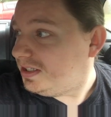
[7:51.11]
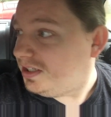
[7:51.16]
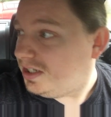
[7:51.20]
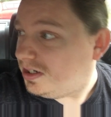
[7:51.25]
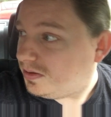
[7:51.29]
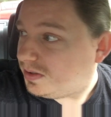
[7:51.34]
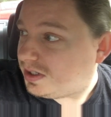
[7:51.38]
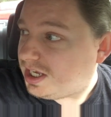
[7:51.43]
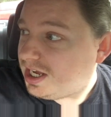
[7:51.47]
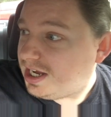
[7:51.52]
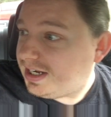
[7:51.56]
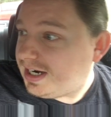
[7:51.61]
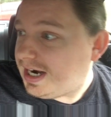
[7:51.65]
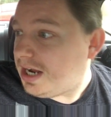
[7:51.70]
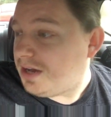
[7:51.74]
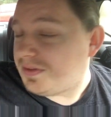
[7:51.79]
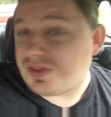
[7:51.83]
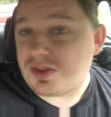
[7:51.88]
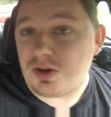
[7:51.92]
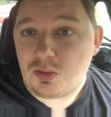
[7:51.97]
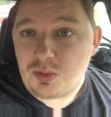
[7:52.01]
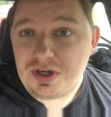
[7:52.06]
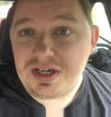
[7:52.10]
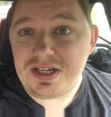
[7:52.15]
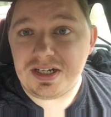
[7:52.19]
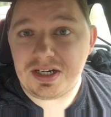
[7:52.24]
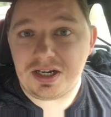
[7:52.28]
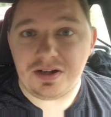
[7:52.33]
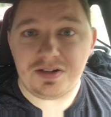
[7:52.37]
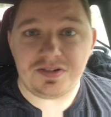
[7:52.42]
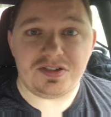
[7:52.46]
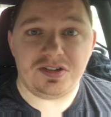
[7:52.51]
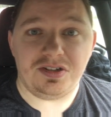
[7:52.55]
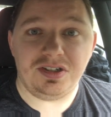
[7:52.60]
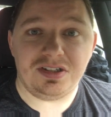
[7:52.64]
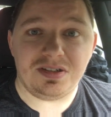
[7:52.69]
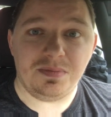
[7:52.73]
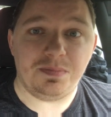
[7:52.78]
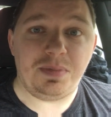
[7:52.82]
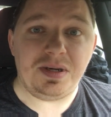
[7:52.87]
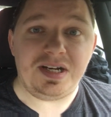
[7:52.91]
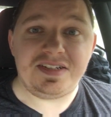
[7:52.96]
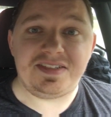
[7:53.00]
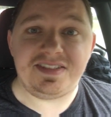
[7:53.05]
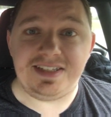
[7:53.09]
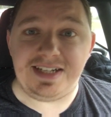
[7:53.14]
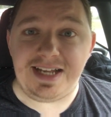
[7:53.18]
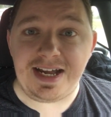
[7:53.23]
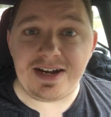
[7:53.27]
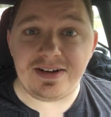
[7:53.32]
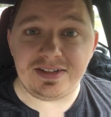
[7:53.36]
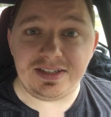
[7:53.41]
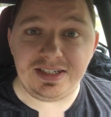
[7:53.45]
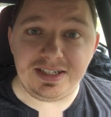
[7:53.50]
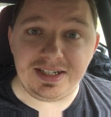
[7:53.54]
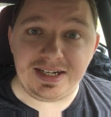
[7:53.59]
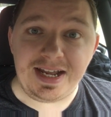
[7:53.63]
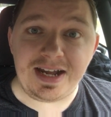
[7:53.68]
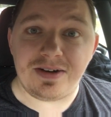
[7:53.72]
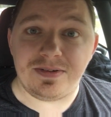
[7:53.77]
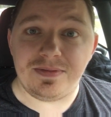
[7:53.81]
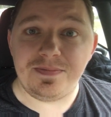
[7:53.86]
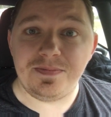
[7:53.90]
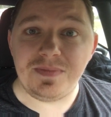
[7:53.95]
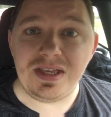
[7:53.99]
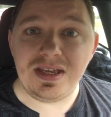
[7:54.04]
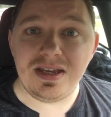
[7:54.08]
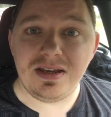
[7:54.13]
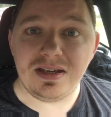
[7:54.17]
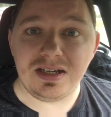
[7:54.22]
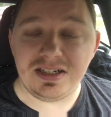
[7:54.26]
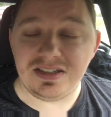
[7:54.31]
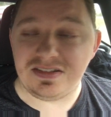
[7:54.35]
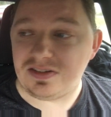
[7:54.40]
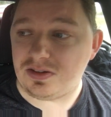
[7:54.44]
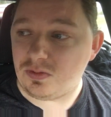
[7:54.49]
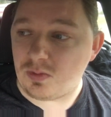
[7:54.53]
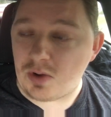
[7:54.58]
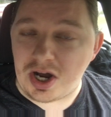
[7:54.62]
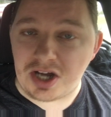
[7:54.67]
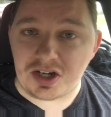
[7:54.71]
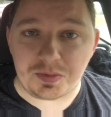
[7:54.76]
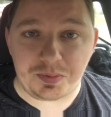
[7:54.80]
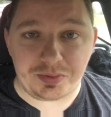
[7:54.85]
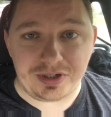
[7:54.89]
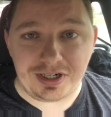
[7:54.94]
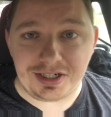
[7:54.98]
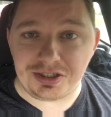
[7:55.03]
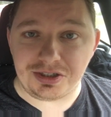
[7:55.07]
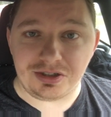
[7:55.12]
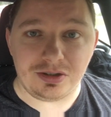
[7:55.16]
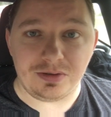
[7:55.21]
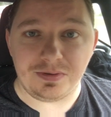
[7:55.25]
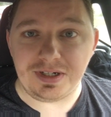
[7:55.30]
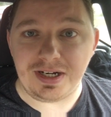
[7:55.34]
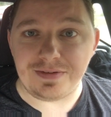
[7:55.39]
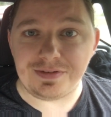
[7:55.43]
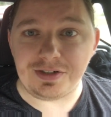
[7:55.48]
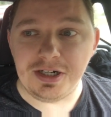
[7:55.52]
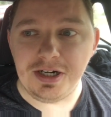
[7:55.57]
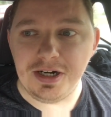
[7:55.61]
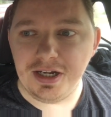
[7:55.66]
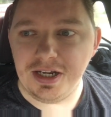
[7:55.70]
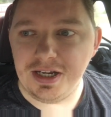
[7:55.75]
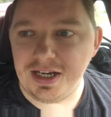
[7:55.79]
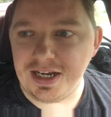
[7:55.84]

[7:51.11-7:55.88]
you know, cut out the window so you can bust it out and get out because of the water pressure or whatever.